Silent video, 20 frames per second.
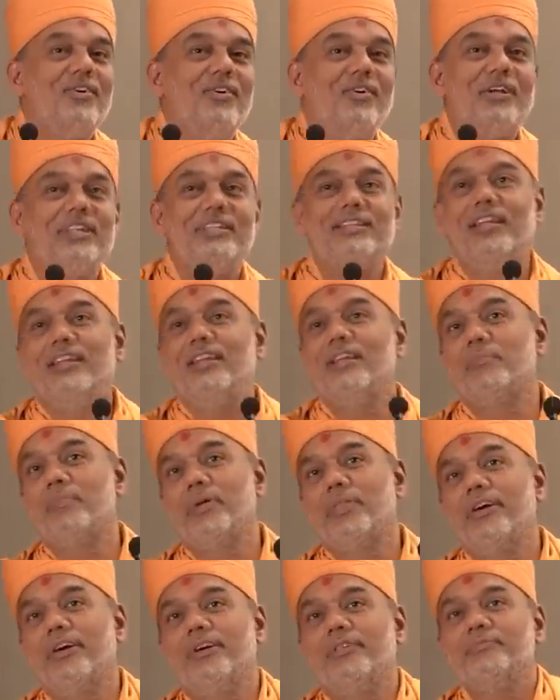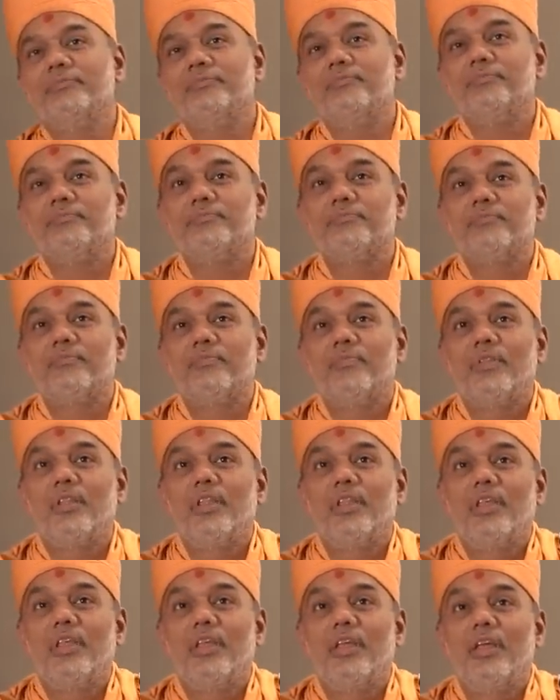on his elder brother.
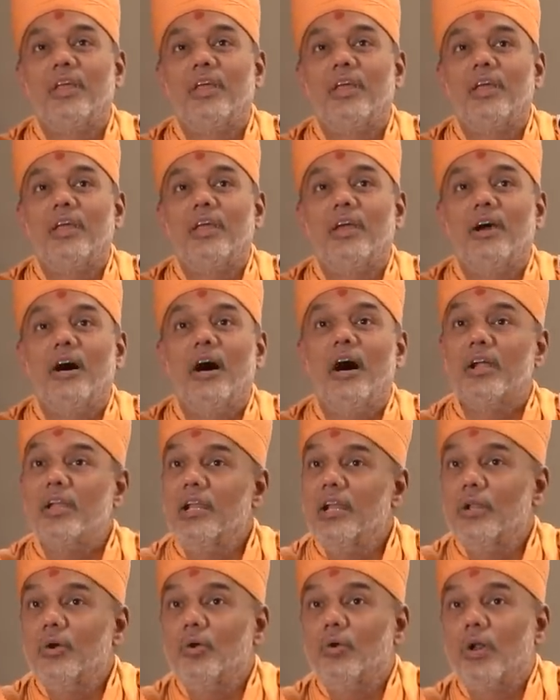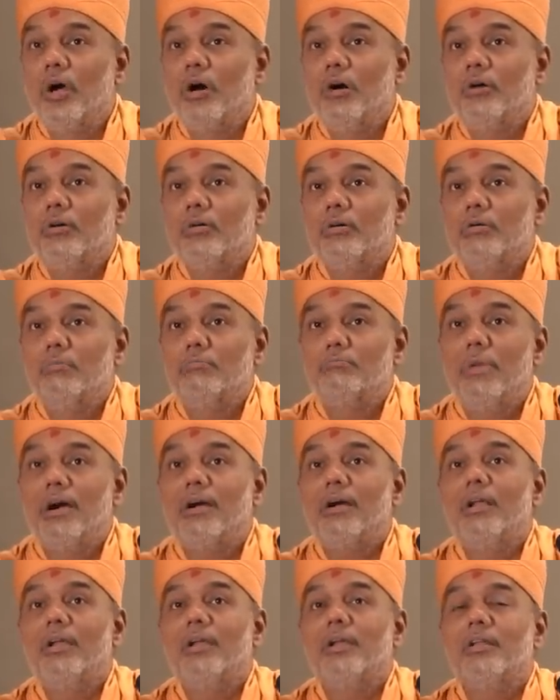Anil Gurav
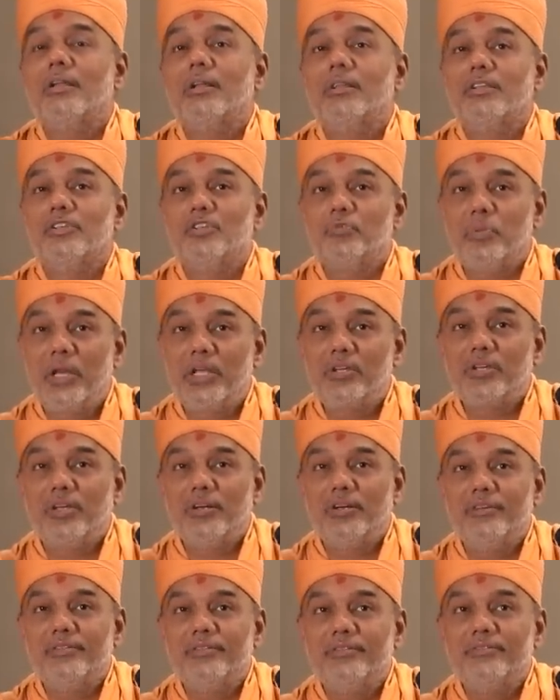buckled under this pressure.